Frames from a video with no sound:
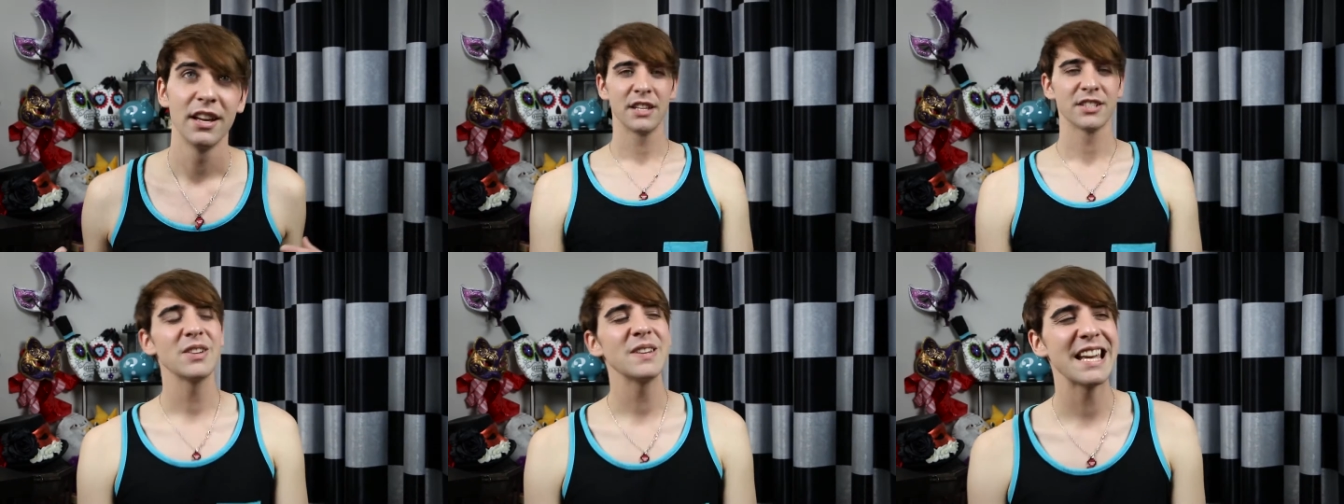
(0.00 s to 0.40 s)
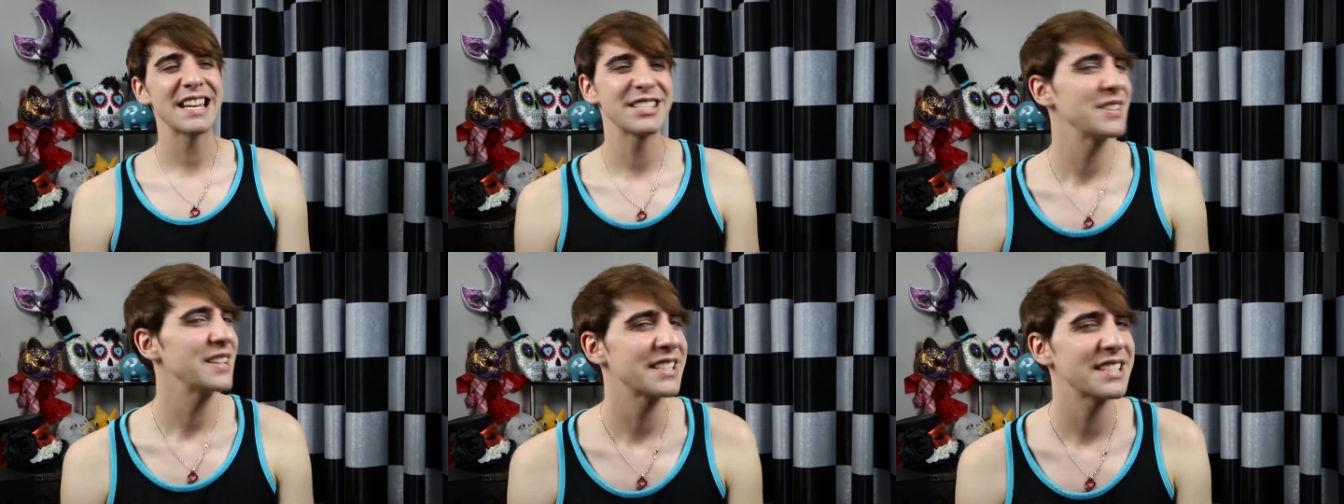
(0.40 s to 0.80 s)
So
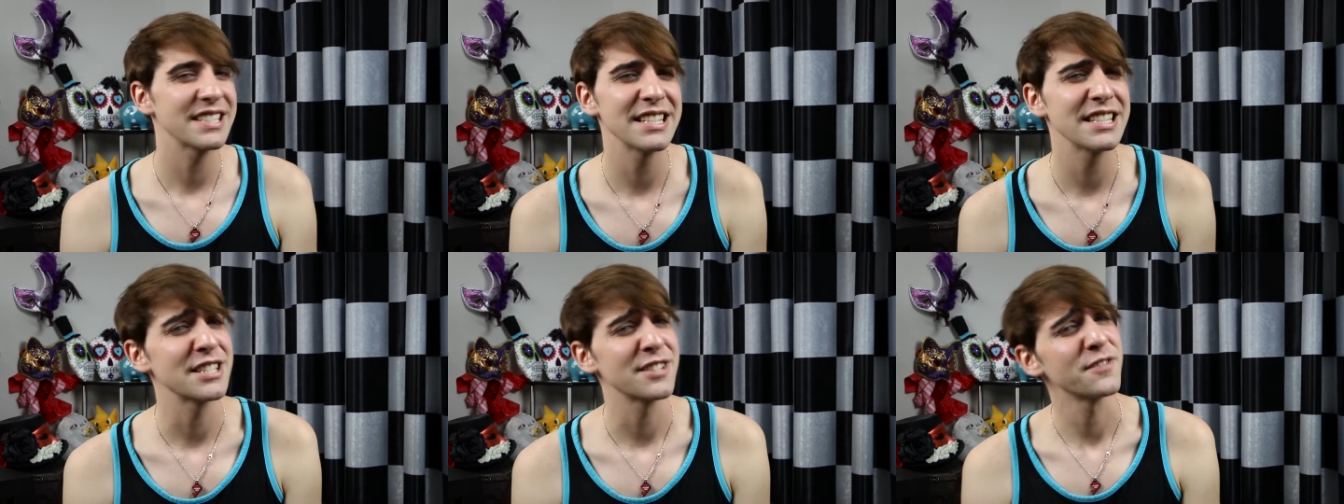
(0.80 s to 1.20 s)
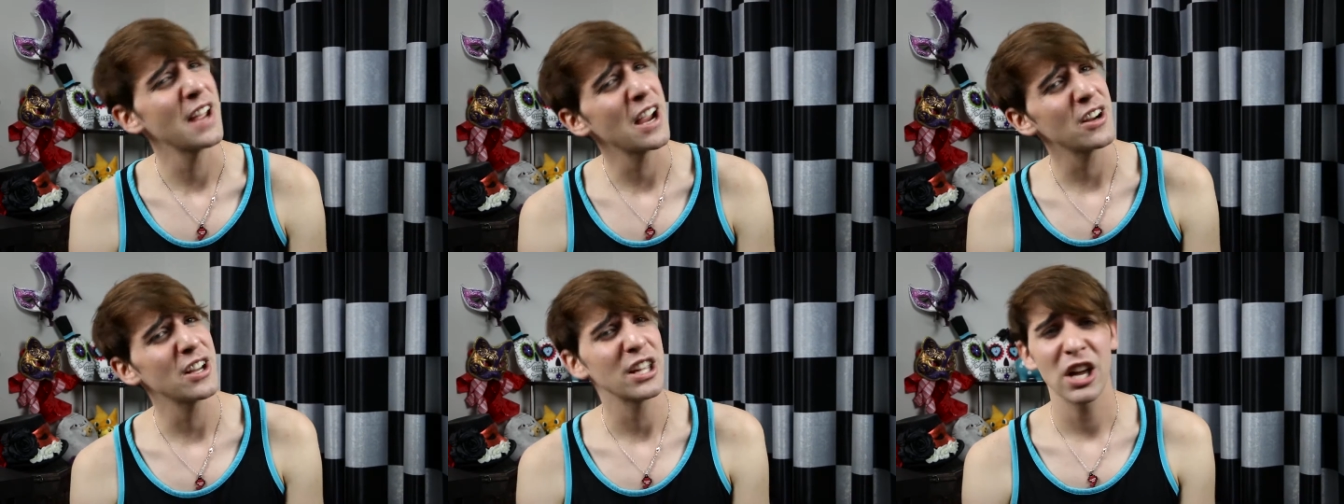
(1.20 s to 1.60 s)
yes, you get to see this
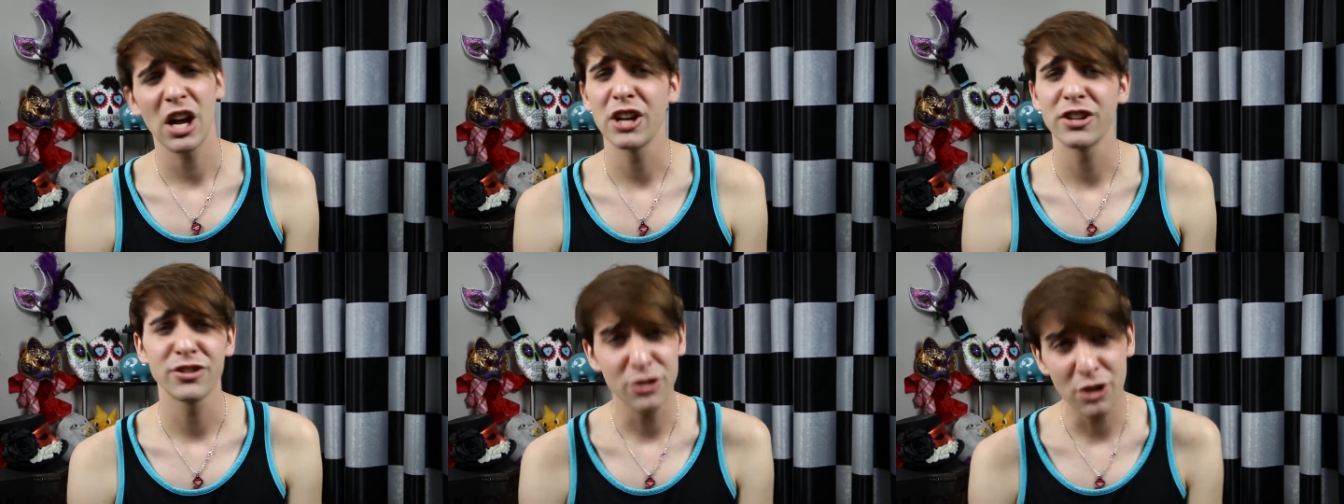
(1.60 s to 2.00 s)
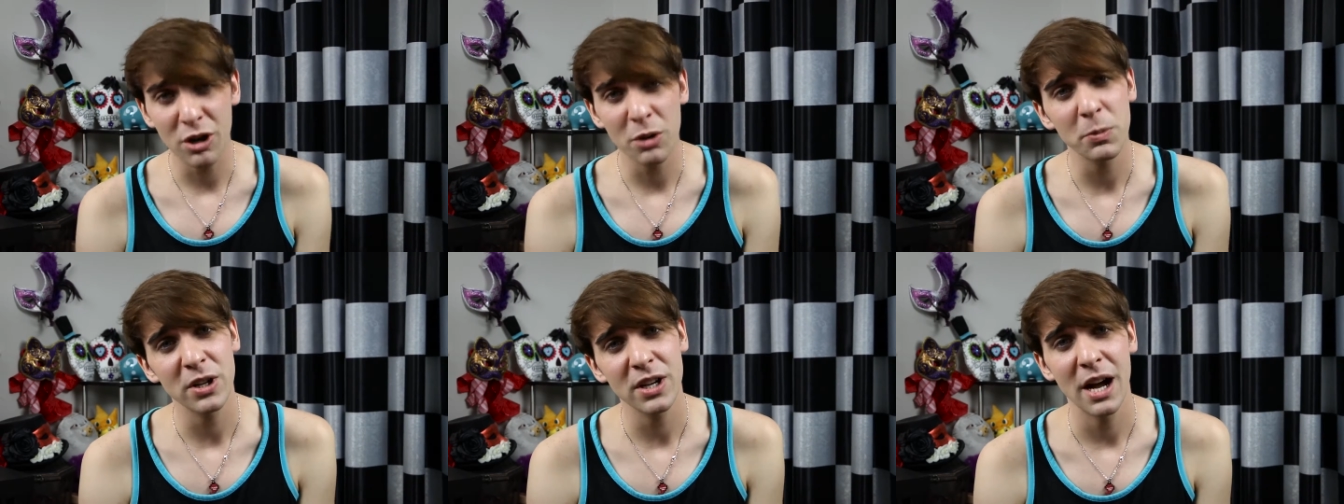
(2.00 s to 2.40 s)
very
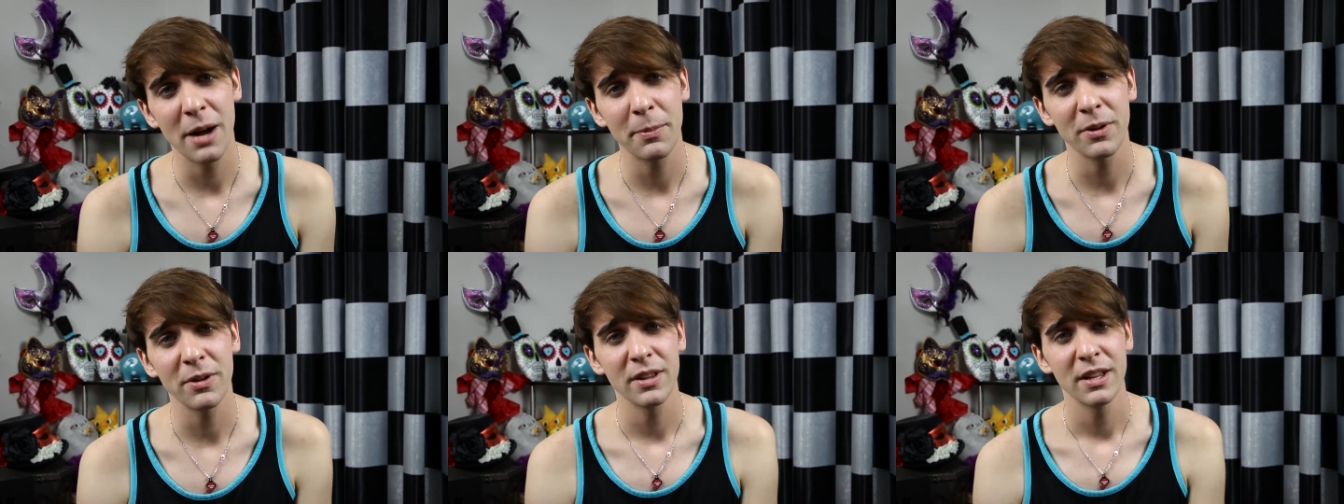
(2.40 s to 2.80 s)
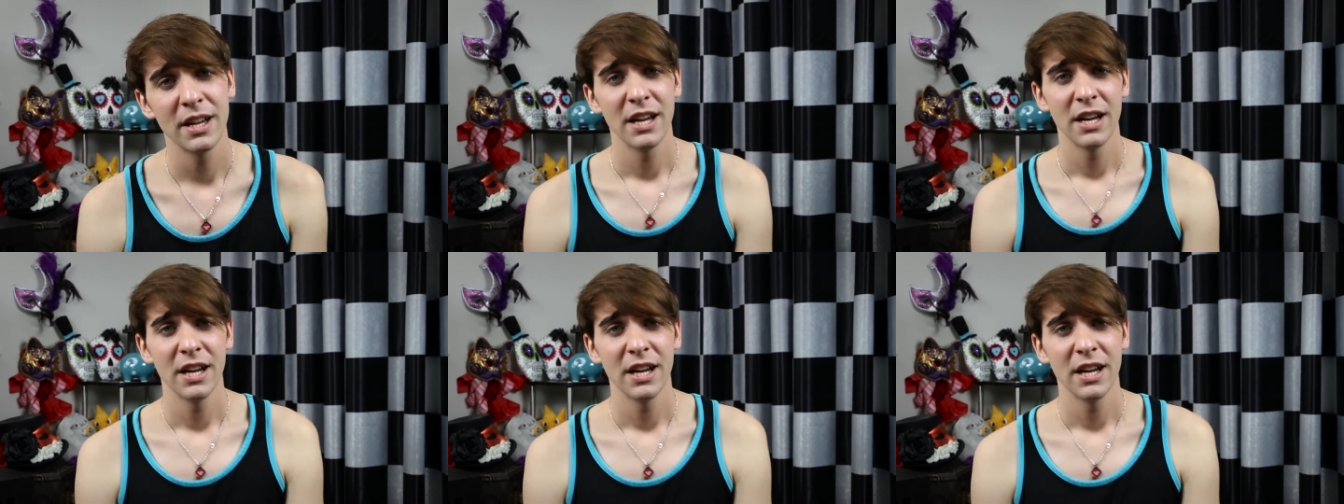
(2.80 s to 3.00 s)
adorable couple